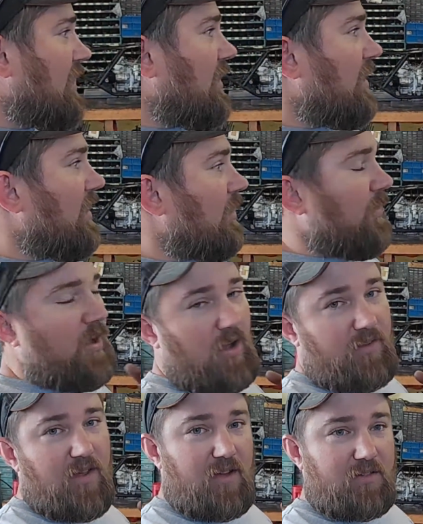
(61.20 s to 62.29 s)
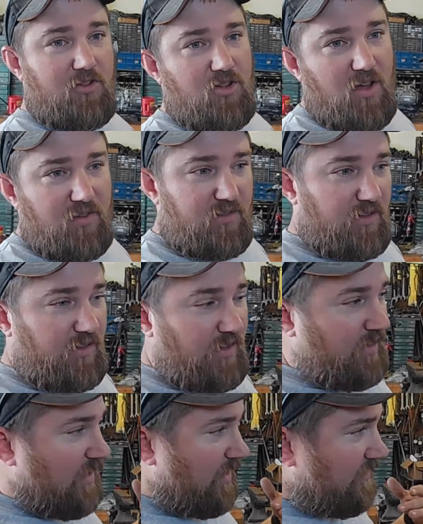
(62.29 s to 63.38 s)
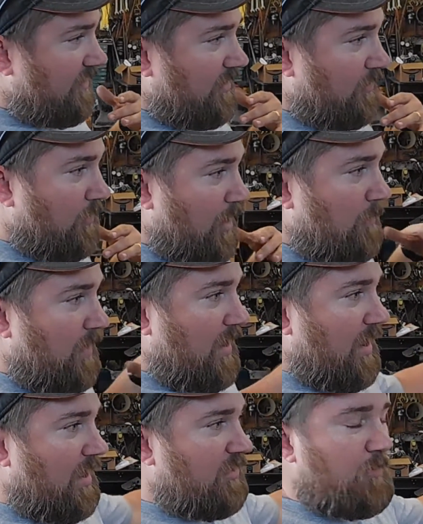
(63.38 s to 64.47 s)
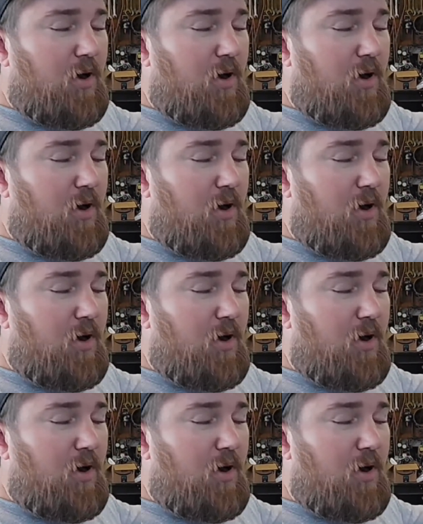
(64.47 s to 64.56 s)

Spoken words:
And we contacted Justin and he led us down the right path,